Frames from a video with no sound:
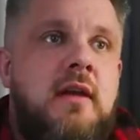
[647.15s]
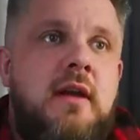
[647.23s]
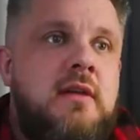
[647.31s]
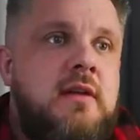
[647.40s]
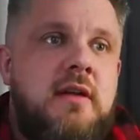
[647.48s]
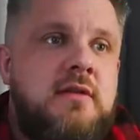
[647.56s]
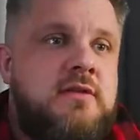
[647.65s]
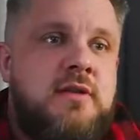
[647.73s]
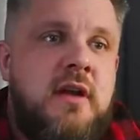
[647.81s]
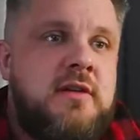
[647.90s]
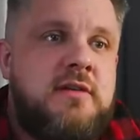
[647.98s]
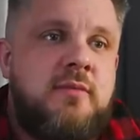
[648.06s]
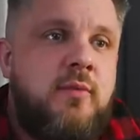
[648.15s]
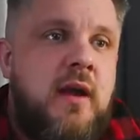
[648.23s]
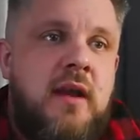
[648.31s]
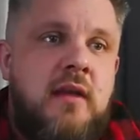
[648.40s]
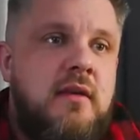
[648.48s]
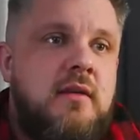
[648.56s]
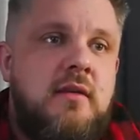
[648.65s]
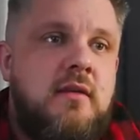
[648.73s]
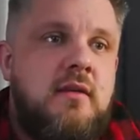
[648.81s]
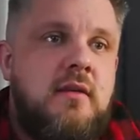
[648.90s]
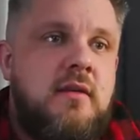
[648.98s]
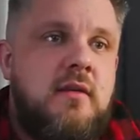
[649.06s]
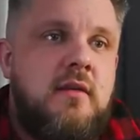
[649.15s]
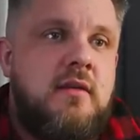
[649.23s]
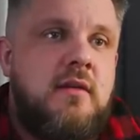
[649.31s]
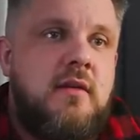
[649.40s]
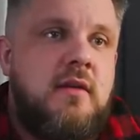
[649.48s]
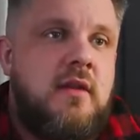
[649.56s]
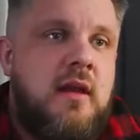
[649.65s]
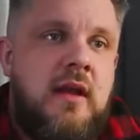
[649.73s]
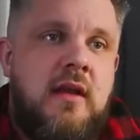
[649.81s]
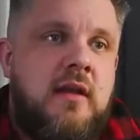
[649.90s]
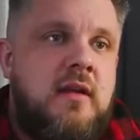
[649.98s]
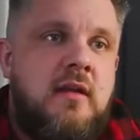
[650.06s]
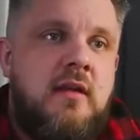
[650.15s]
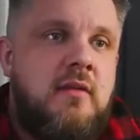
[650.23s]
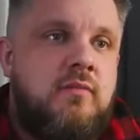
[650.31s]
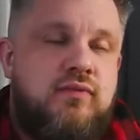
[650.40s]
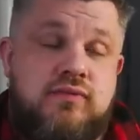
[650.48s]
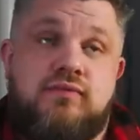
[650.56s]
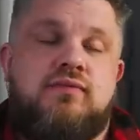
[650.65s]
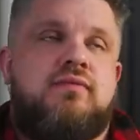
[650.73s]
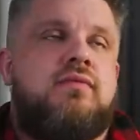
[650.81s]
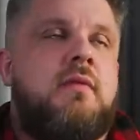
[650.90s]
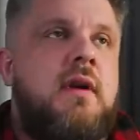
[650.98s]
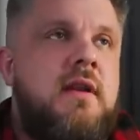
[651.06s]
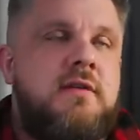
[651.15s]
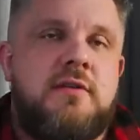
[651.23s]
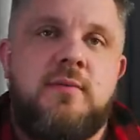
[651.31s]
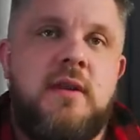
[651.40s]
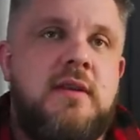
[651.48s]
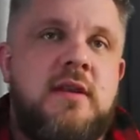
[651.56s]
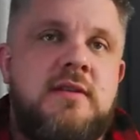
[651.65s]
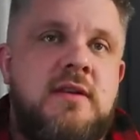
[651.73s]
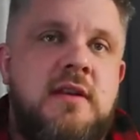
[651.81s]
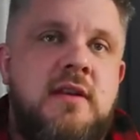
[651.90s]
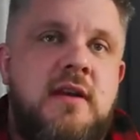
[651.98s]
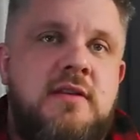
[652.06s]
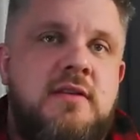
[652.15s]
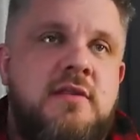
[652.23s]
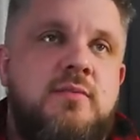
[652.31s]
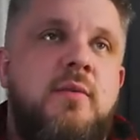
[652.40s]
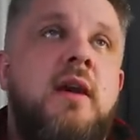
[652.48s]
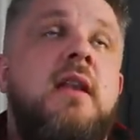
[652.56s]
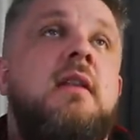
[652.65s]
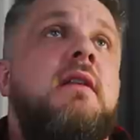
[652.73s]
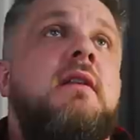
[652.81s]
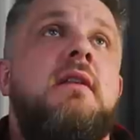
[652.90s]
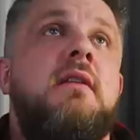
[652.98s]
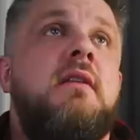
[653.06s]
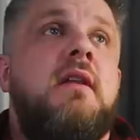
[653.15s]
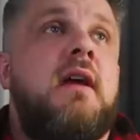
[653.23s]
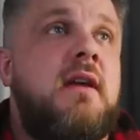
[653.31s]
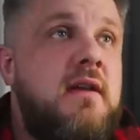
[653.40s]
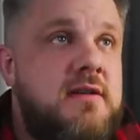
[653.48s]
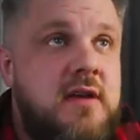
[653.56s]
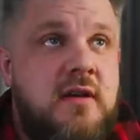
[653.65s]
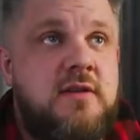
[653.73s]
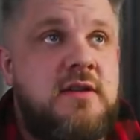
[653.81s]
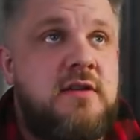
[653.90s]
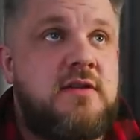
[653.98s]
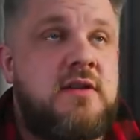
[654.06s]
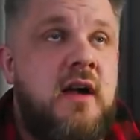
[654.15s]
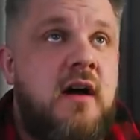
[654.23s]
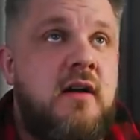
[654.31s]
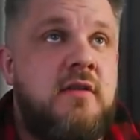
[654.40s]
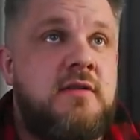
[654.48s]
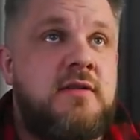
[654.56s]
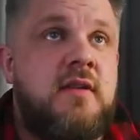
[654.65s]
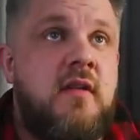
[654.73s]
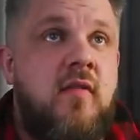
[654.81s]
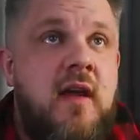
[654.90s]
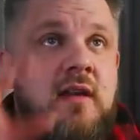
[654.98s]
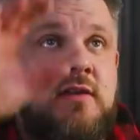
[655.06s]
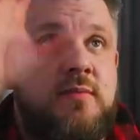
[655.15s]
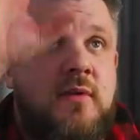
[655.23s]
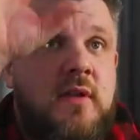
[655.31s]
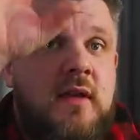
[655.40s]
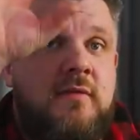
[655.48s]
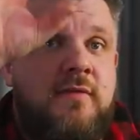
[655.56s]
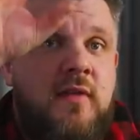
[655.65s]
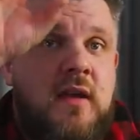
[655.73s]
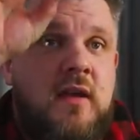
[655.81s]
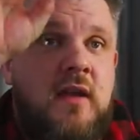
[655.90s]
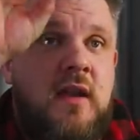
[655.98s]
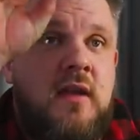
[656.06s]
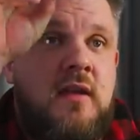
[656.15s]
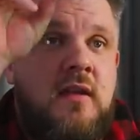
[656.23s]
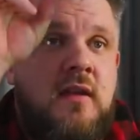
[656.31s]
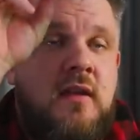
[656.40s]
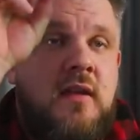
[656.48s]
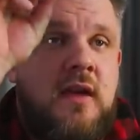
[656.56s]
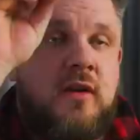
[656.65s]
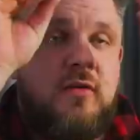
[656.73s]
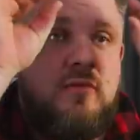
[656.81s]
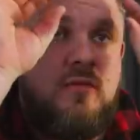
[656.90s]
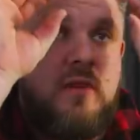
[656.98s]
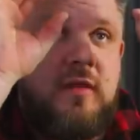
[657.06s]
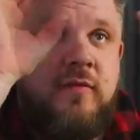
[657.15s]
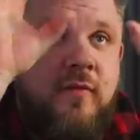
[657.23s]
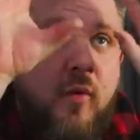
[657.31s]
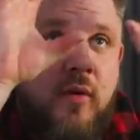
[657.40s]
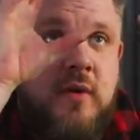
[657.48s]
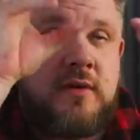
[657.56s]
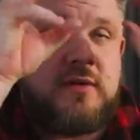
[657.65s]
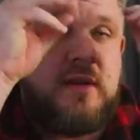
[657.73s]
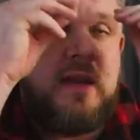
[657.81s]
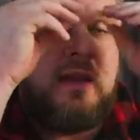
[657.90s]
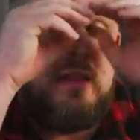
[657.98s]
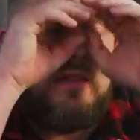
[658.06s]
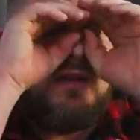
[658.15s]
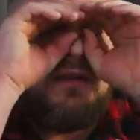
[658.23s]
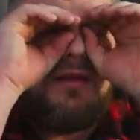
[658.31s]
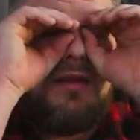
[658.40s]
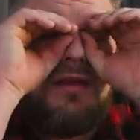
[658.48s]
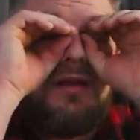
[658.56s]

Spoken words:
it just went like, I just went dizzy. It just went, I started seeing stars, the lights were like flickering, I couldn't really focus on anything.